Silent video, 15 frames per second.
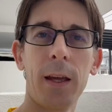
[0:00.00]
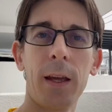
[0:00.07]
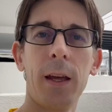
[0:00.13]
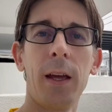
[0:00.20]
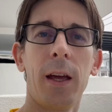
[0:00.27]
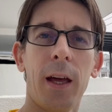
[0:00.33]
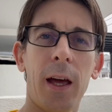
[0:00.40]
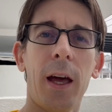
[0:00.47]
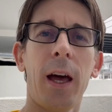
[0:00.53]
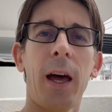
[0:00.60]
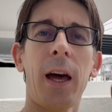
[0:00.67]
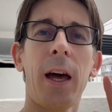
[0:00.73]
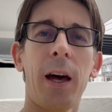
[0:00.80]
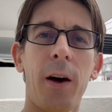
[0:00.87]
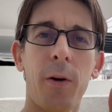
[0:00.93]

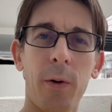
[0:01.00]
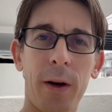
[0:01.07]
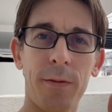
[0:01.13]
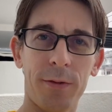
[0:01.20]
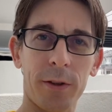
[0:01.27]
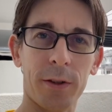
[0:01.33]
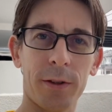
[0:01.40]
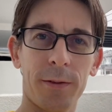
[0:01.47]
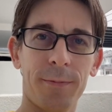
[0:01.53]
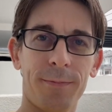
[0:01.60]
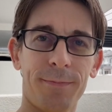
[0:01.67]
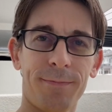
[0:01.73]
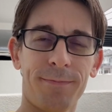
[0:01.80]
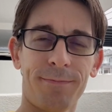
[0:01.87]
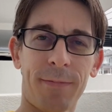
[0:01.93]
However,
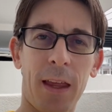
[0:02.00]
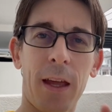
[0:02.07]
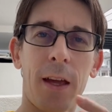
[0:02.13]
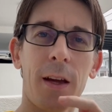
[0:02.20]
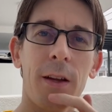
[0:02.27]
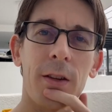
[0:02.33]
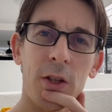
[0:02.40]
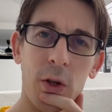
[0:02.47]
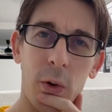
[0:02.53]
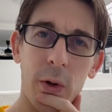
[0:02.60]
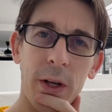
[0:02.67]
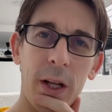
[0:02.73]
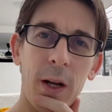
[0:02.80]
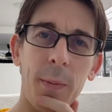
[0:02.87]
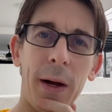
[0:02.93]

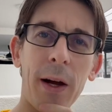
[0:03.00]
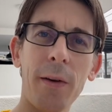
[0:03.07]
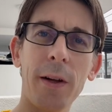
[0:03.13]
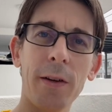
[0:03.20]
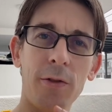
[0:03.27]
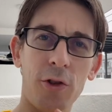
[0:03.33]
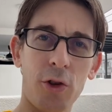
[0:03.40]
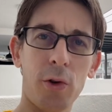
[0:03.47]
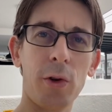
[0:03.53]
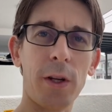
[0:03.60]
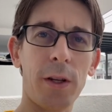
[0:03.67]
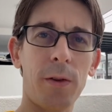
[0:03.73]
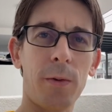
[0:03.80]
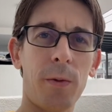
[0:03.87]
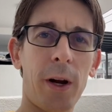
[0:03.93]
talking about
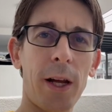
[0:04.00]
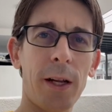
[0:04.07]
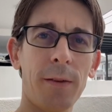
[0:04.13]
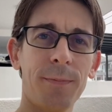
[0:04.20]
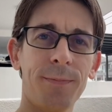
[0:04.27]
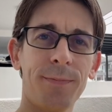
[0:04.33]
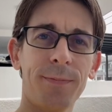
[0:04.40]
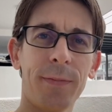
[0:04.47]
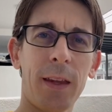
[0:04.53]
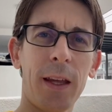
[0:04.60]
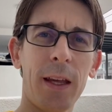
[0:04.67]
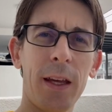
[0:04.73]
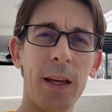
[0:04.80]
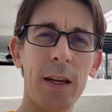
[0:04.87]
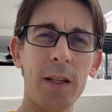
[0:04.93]
enjoying the rain
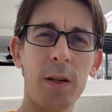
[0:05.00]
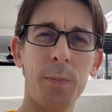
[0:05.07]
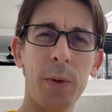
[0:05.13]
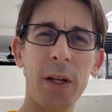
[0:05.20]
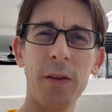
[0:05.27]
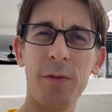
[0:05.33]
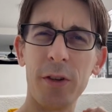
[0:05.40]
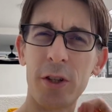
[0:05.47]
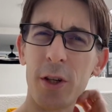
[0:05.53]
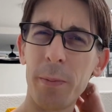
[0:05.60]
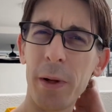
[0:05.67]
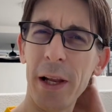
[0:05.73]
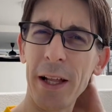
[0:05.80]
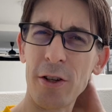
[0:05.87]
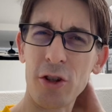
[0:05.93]
is a bit of a
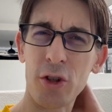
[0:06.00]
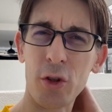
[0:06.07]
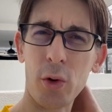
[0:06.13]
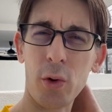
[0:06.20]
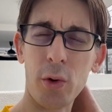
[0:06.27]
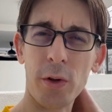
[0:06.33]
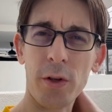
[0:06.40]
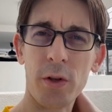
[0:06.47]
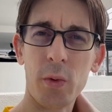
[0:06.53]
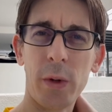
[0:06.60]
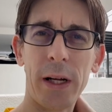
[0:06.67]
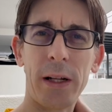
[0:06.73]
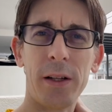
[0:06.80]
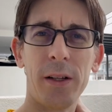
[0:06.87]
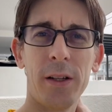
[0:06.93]
double edged sword as
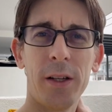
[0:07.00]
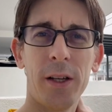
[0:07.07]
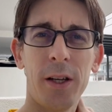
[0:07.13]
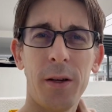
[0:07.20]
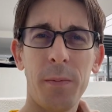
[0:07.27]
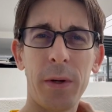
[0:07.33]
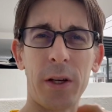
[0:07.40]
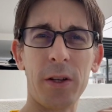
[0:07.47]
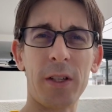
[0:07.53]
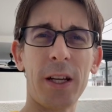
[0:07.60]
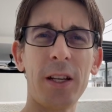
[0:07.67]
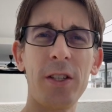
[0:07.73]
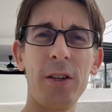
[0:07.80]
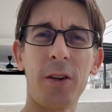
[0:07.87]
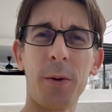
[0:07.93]
well, because
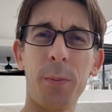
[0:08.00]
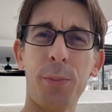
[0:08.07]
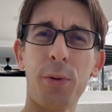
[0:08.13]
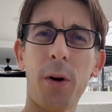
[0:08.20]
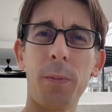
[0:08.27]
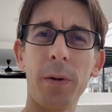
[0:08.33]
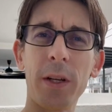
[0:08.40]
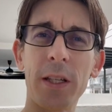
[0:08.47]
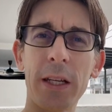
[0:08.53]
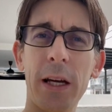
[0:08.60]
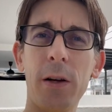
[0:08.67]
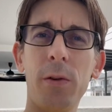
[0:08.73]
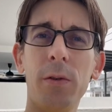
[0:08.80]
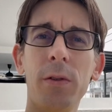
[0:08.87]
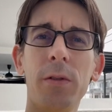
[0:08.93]
as you can probably
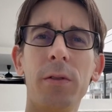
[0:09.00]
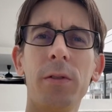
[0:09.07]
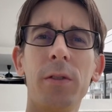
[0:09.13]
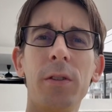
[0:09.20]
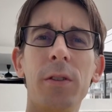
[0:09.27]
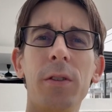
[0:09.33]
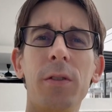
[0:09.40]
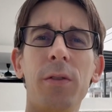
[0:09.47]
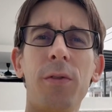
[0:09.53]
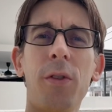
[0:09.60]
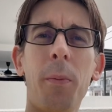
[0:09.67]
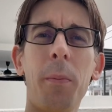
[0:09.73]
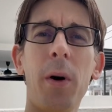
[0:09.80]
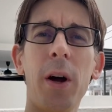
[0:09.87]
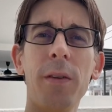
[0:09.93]
tell,
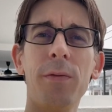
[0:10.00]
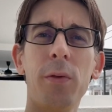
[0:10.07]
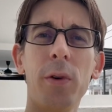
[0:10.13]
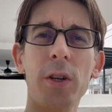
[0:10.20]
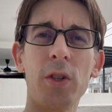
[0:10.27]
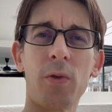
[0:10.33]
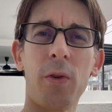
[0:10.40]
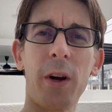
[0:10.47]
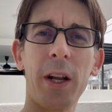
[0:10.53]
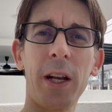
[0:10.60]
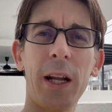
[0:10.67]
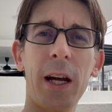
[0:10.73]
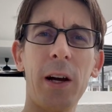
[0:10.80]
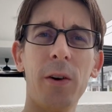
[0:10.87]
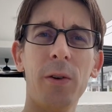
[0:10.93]
from my voice right
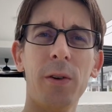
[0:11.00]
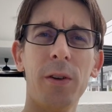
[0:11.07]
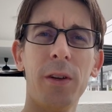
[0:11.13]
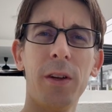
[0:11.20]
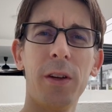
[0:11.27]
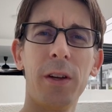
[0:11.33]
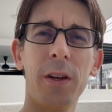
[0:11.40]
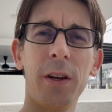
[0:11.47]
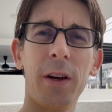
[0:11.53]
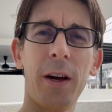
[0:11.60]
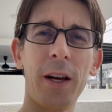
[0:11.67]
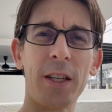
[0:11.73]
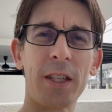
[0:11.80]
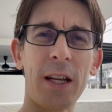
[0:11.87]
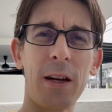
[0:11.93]
now,
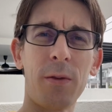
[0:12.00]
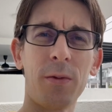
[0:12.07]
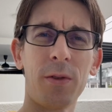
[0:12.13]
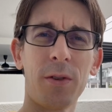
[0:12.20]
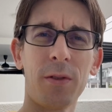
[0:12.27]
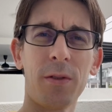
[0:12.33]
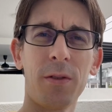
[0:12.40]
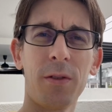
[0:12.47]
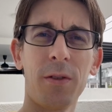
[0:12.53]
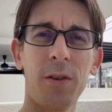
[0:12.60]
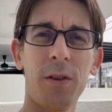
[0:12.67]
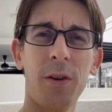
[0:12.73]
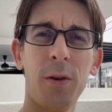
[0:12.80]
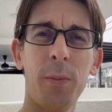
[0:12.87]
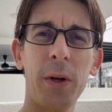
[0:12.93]
I sound
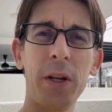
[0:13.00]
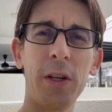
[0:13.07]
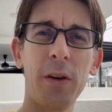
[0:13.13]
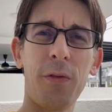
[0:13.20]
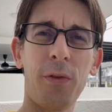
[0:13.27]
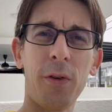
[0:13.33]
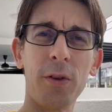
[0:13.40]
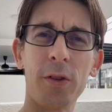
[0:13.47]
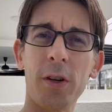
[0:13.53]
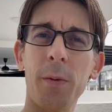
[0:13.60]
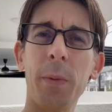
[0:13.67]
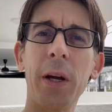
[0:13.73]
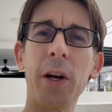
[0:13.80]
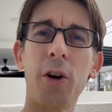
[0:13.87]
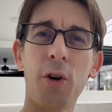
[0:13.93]
a bit different and a
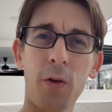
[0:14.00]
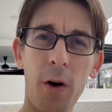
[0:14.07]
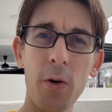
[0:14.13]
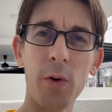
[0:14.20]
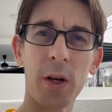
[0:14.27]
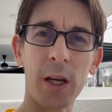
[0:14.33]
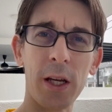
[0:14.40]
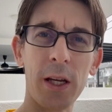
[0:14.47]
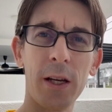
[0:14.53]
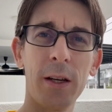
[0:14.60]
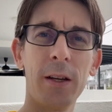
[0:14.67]
bit croaky.